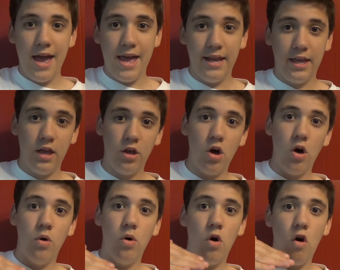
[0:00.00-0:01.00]
and it can
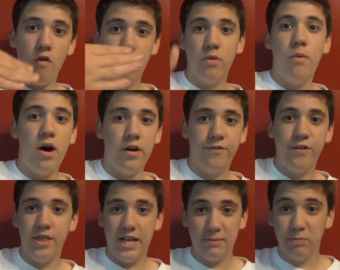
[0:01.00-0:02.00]
go over the
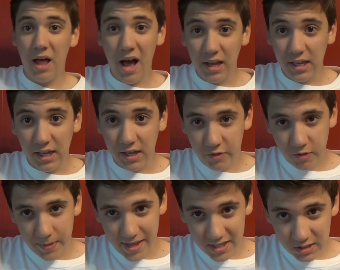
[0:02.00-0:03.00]
waterfall that's blocking it
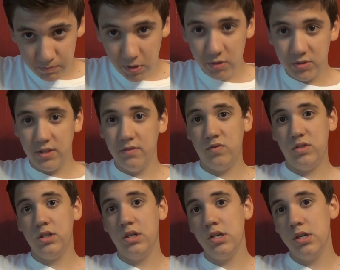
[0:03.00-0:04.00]
from the
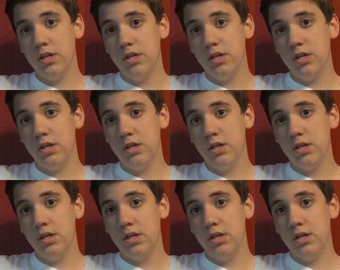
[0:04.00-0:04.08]
explosives.